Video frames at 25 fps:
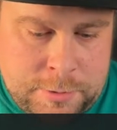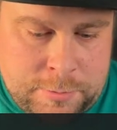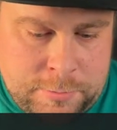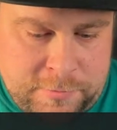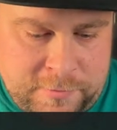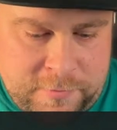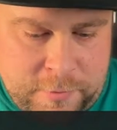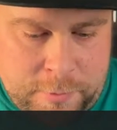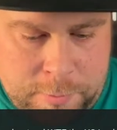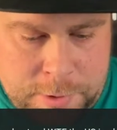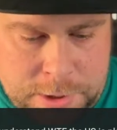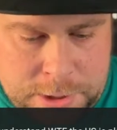
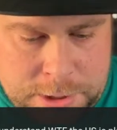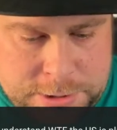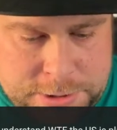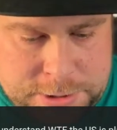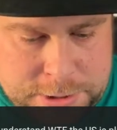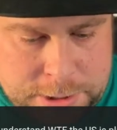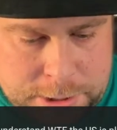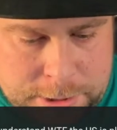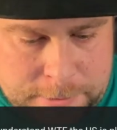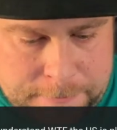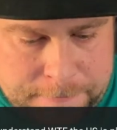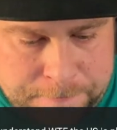From
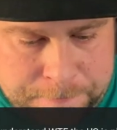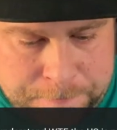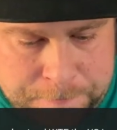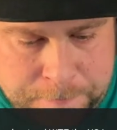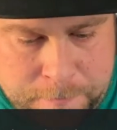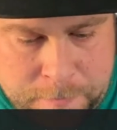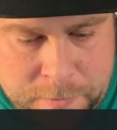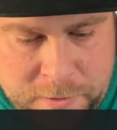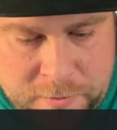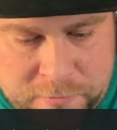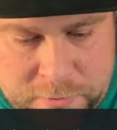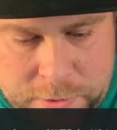Melissa.
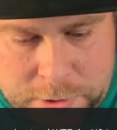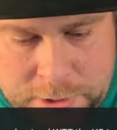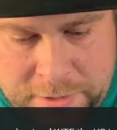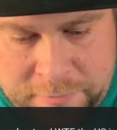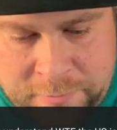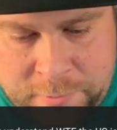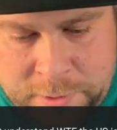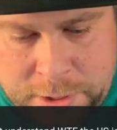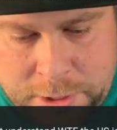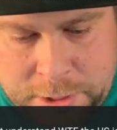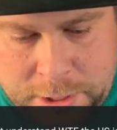For the life of me,